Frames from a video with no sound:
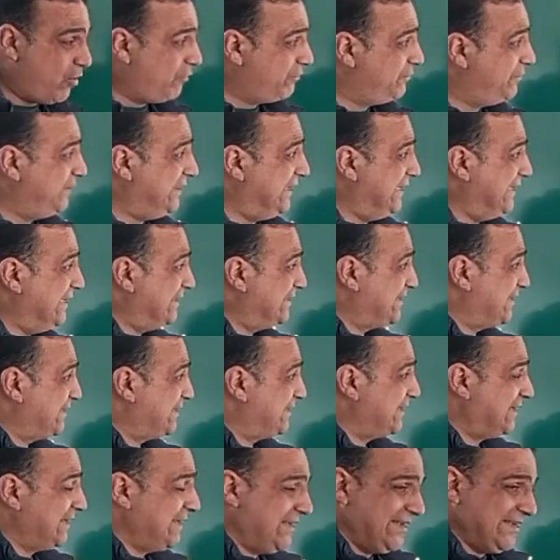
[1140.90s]
of
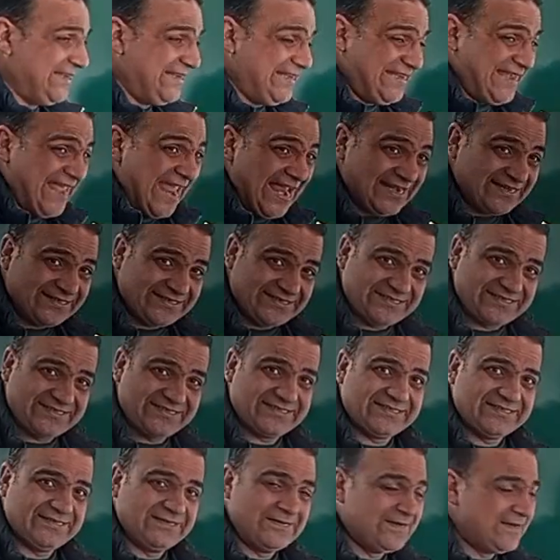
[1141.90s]
these
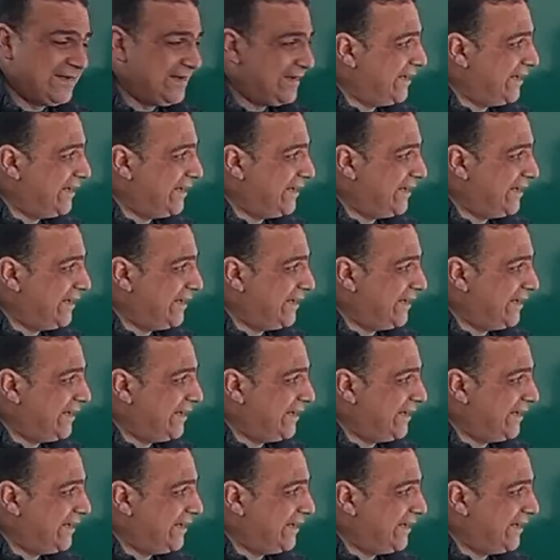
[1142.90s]
cats.